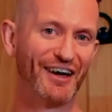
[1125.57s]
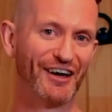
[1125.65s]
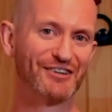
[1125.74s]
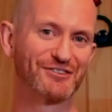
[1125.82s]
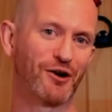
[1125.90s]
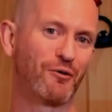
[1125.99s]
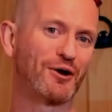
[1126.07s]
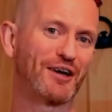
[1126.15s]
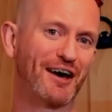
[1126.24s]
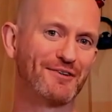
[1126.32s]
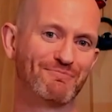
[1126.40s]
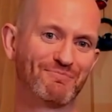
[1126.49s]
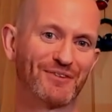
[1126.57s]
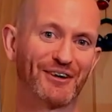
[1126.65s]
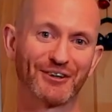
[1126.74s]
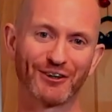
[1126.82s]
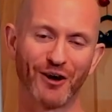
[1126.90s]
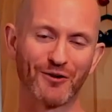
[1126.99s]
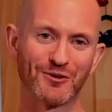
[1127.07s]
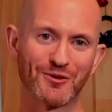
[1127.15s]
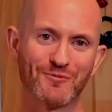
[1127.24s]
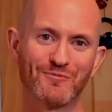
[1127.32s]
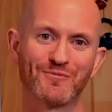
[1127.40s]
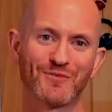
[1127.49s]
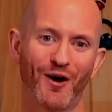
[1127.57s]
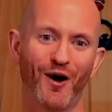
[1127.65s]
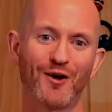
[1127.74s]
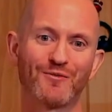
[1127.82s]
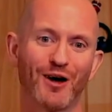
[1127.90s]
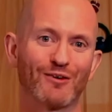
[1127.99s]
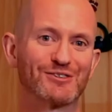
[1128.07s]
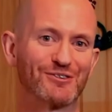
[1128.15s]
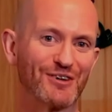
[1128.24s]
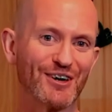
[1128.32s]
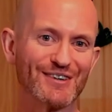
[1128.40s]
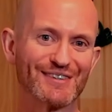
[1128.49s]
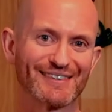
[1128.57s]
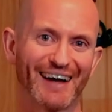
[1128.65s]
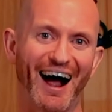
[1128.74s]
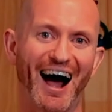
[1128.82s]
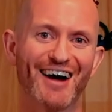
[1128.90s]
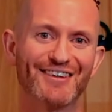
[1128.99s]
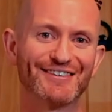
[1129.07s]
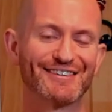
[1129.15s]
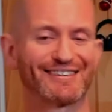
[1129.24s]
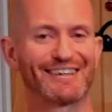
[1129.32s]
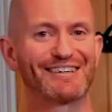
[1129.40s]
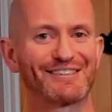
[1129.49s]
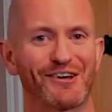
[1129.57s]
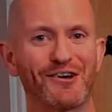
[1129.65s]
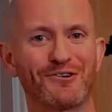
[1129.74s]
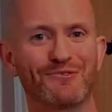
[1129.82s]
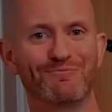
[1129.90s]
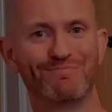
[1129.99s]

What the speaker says: So again, good luck with them. I hope that was of use, and see you soon.